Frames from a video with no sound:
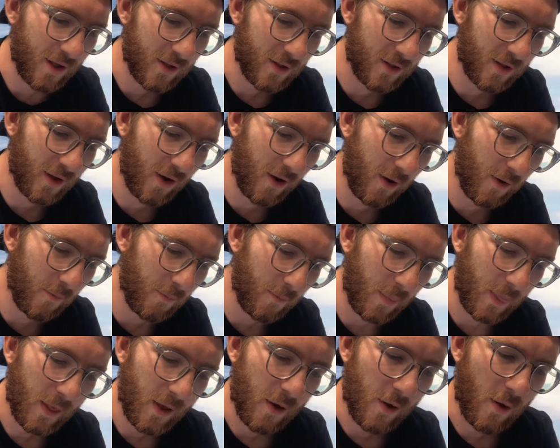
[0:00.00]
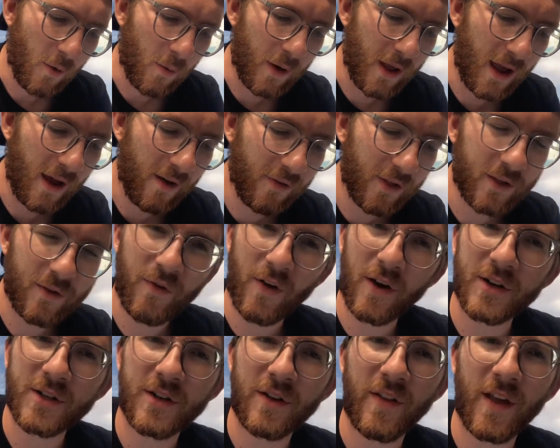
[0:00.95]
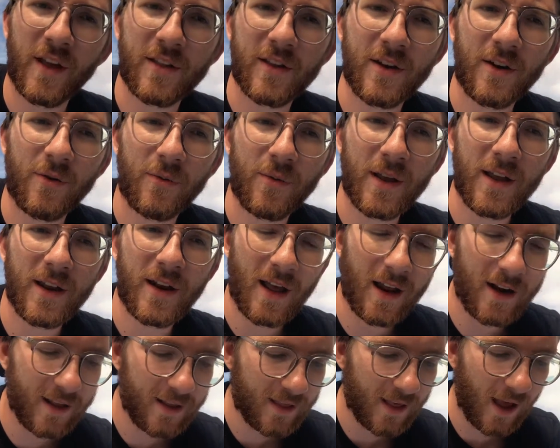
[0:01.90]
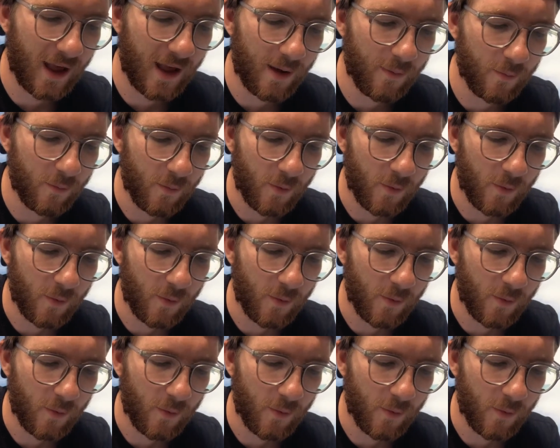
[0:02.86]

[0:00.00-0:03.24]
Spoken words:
So we have this function that's going to read anytime